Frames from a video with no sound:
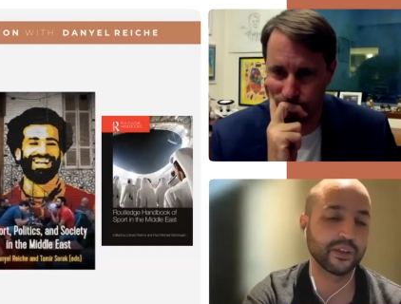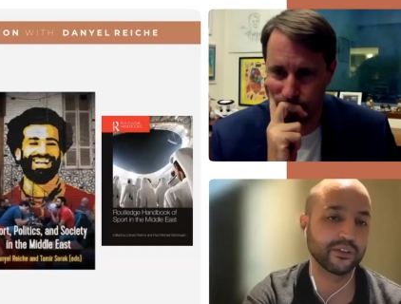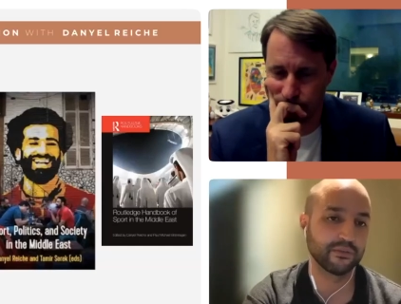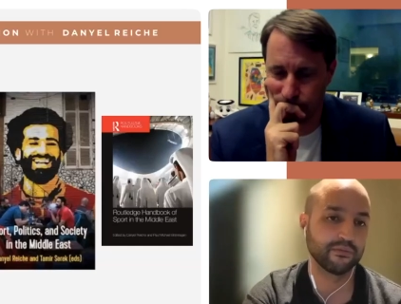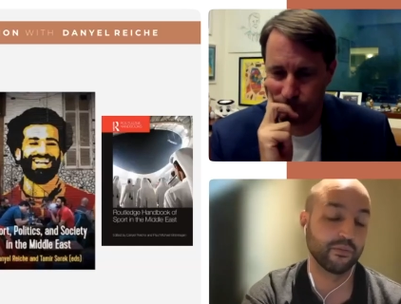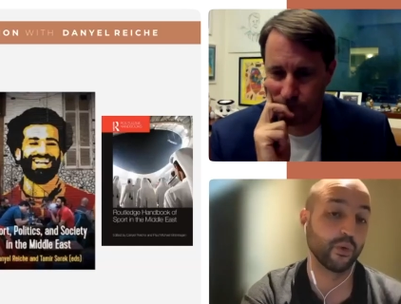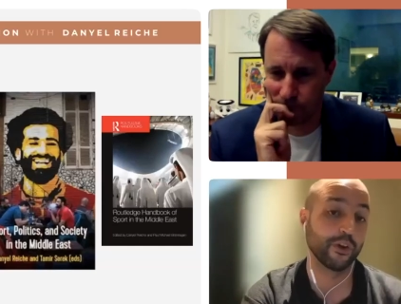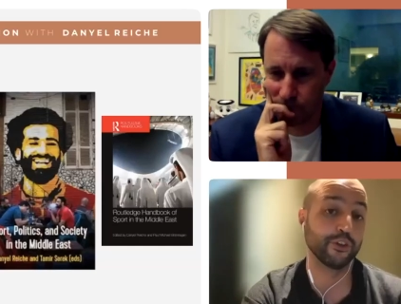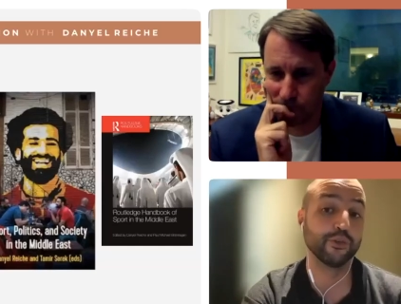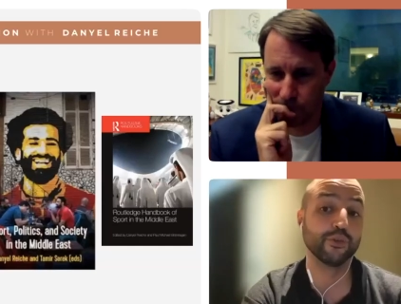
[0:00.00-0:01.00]
Speaker 1: of this what
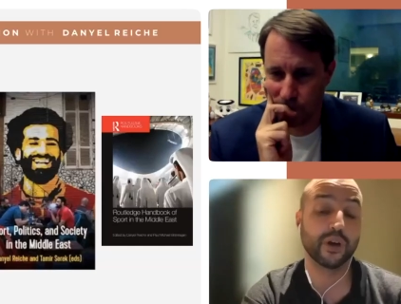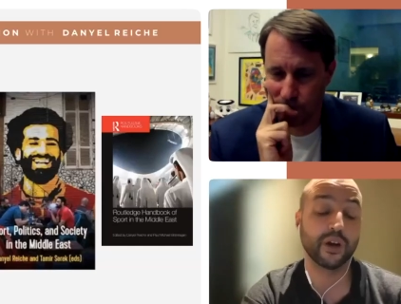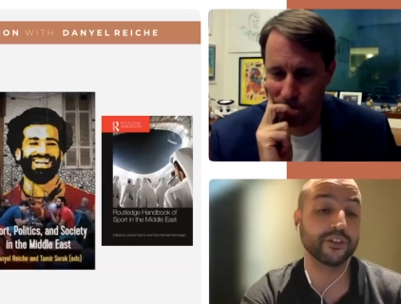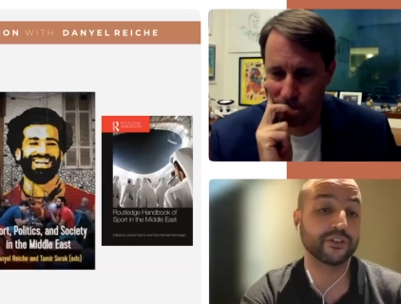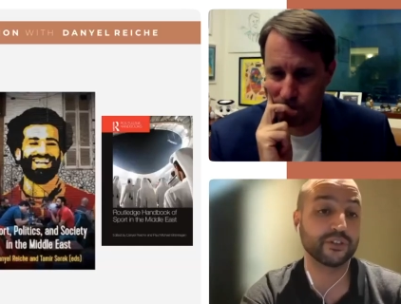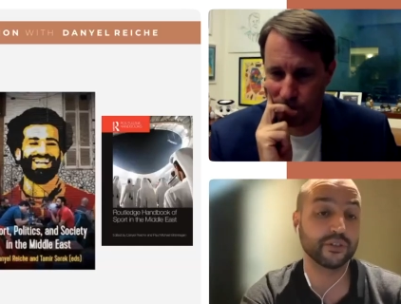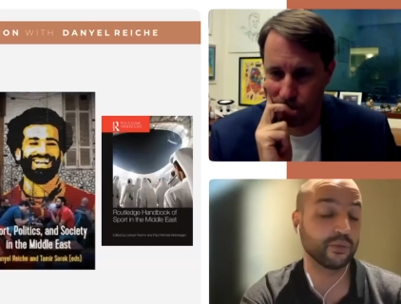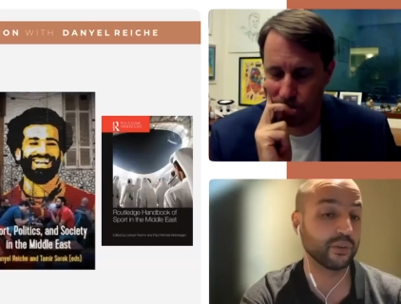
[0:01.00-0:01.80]
you understood,